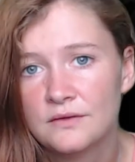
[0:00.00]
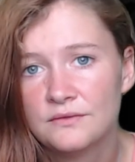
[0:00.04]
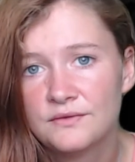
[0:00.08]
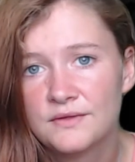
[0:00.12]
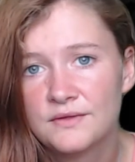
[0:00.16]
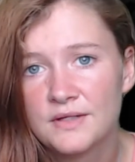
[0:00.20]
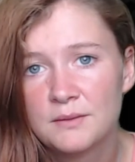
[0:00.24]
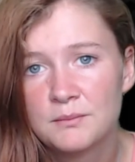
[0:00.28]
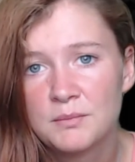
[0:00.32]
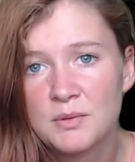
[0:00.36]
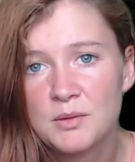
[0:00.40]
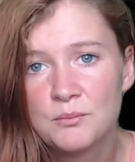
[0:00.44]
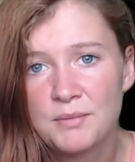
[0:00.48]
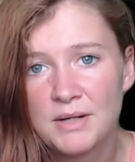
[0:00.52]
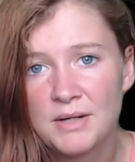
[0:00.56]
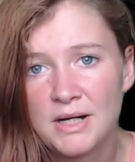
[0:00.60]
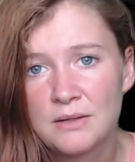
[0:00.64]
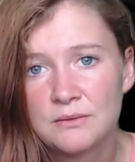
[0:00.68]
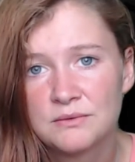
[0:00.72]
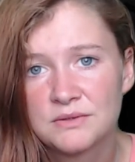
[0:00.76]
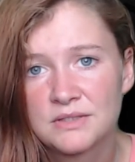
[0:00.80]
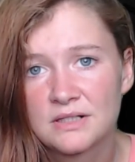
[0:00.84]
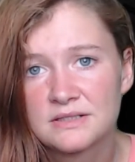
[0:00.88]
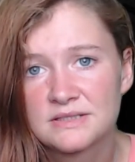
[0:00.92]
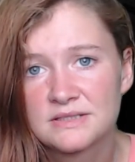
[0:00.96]
They'd been
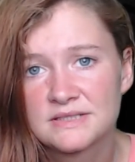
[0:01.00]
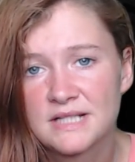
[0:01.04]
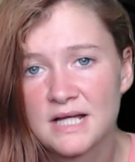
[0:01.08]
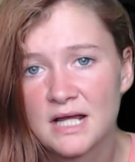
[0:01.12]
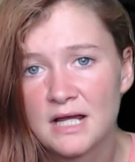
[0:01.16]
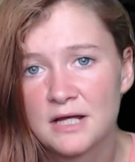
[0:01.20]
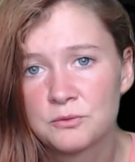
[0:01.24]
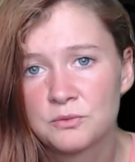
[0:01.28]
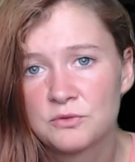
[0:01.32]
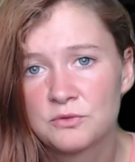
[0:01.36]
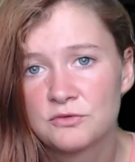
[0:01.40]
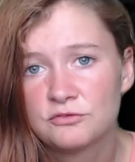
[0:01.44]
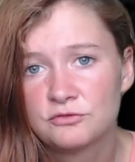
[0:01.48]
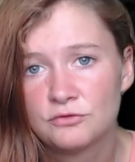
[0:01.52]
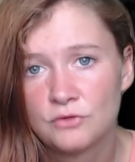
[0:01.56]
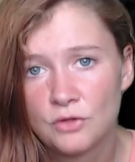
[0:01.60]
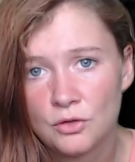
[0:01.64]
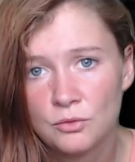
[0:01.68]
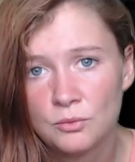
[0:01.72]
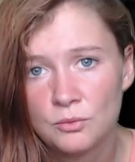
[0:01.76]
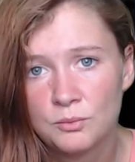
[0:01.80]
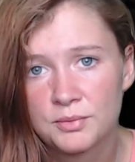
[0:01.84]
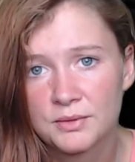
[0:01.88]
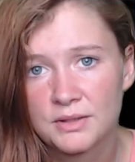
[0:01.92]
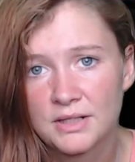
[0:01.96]
bound and tied with
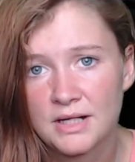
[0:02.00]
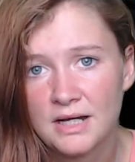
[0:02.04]
rope,